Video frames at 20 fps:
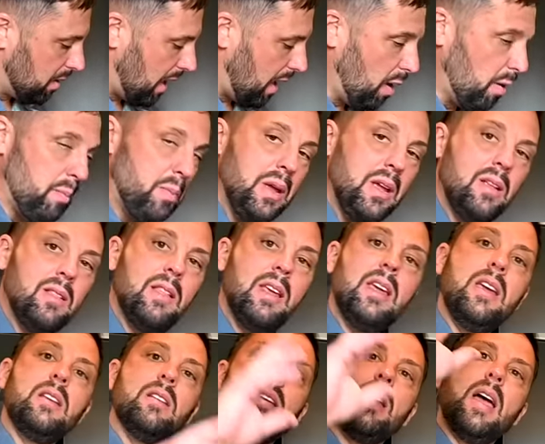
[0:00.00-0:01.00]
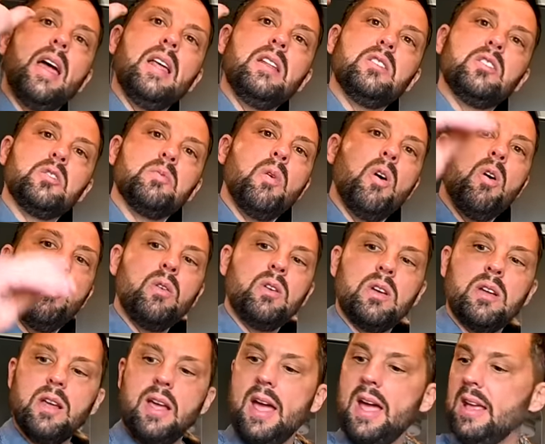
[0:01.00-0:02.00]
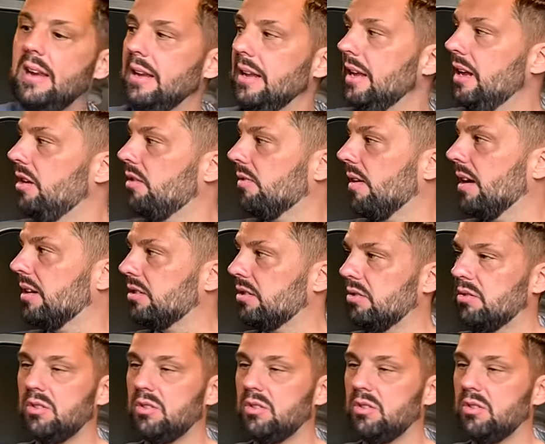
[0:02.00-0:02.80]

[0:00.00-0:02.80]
LP leak and smoke and egress.